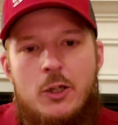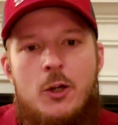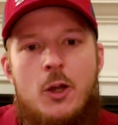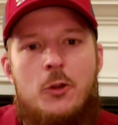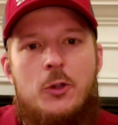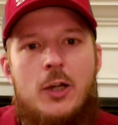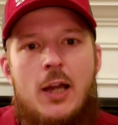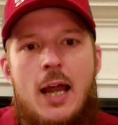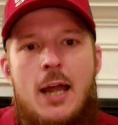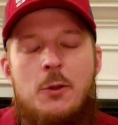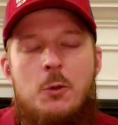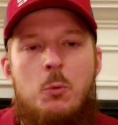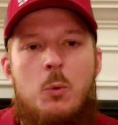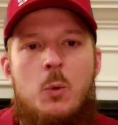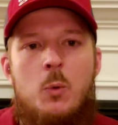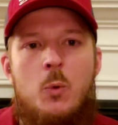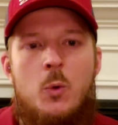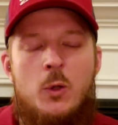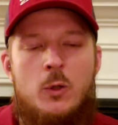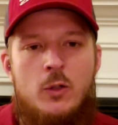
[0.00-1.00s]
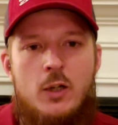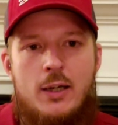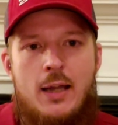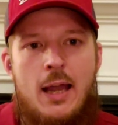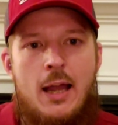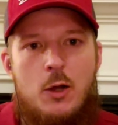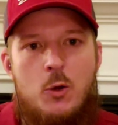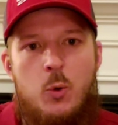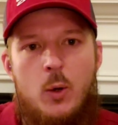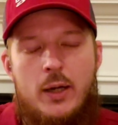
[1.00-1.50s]
Another guy that we want to look
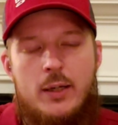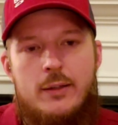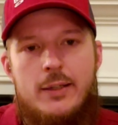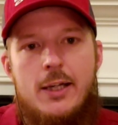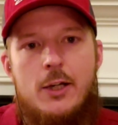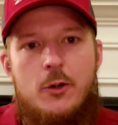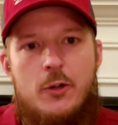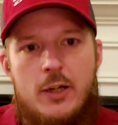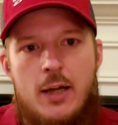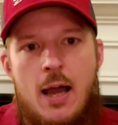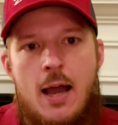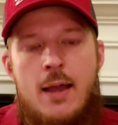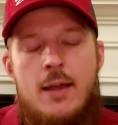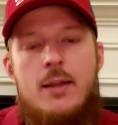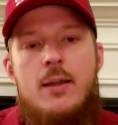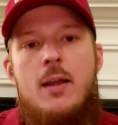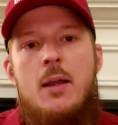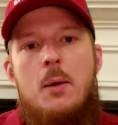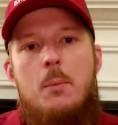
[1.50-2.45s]
at quickly here tonight,